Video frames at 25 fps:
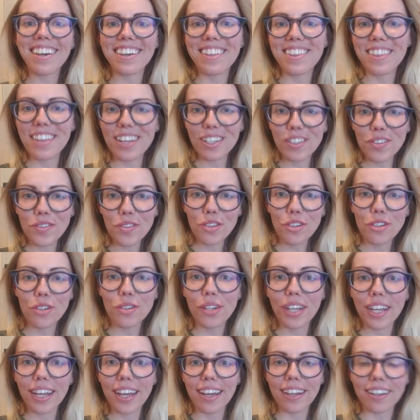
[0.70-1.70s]
Thanks for
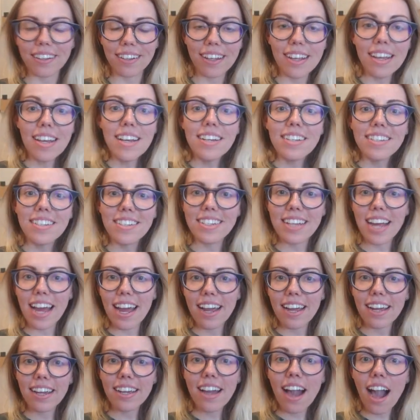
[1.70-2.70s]
tuning in.
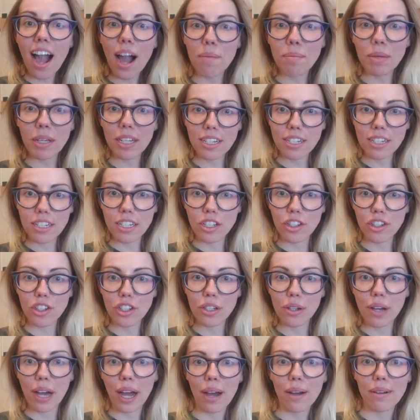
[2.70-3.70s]
Today, I'm gonna teach
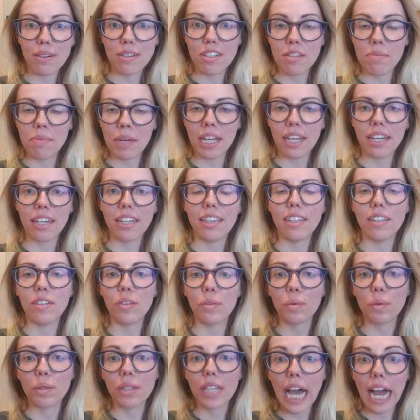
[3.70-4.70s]
you how to make
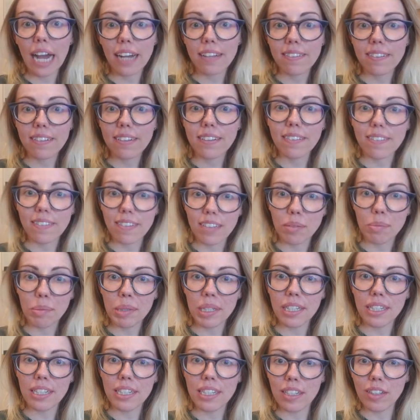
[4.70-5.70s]
these relaxing
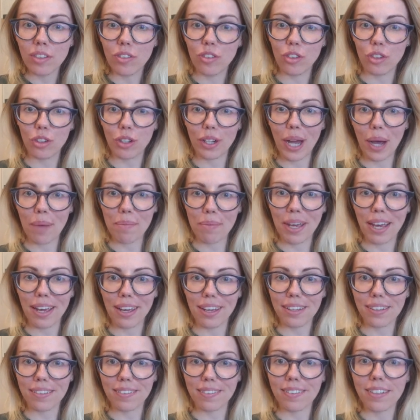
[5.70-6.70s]
CBD Easter
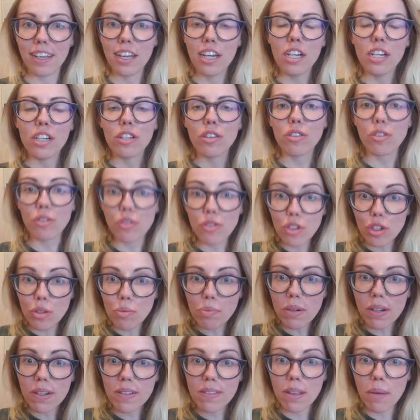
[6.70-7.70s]
cupcakes. They're
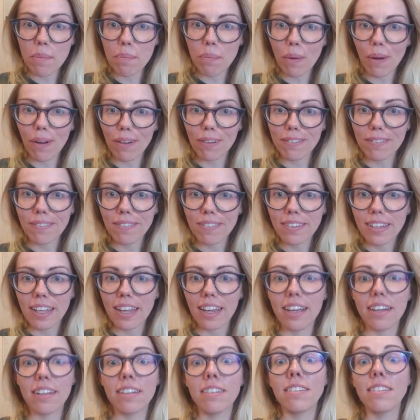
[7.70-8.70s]
super simple
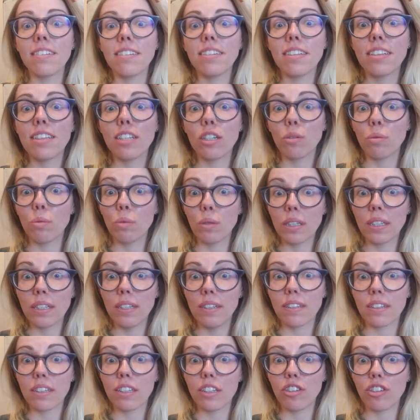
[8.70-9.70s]
and they're
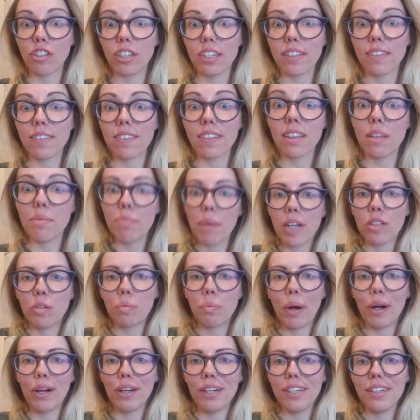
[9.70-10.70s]
really delicious. And the
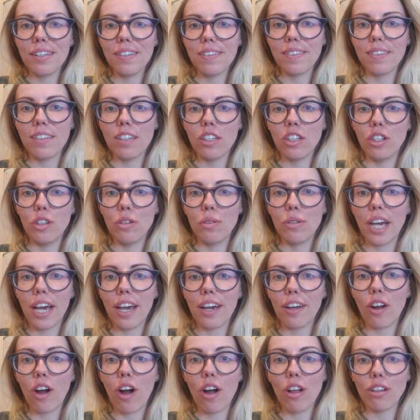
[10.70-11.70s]
best part is that you
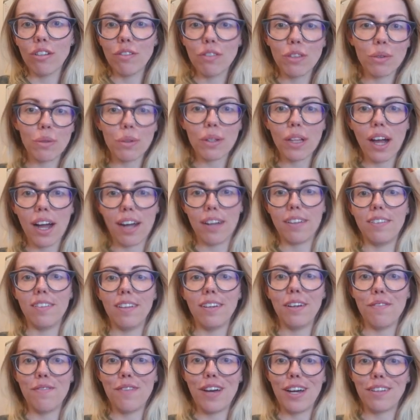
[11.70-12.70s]
get all of the
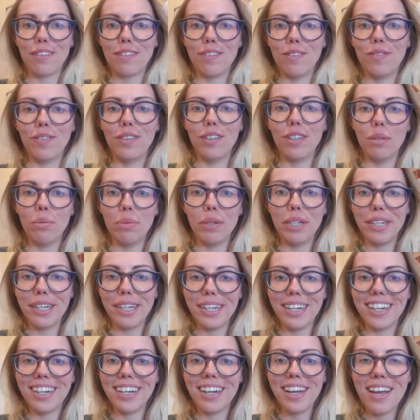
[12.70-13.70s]
relaxing effects of
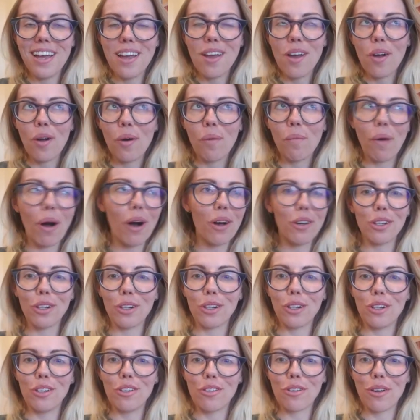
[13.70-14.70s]
CBD while
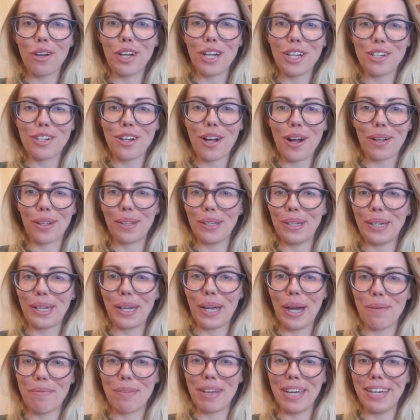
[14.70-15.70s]
you're enjoying chocolate and
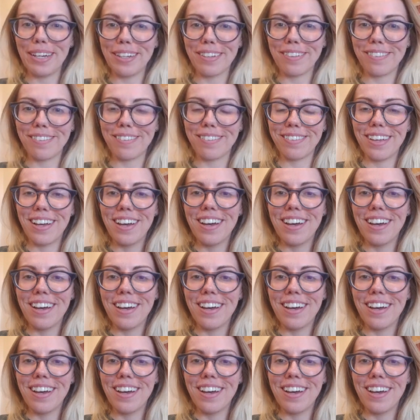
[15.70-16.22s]
cupcakes.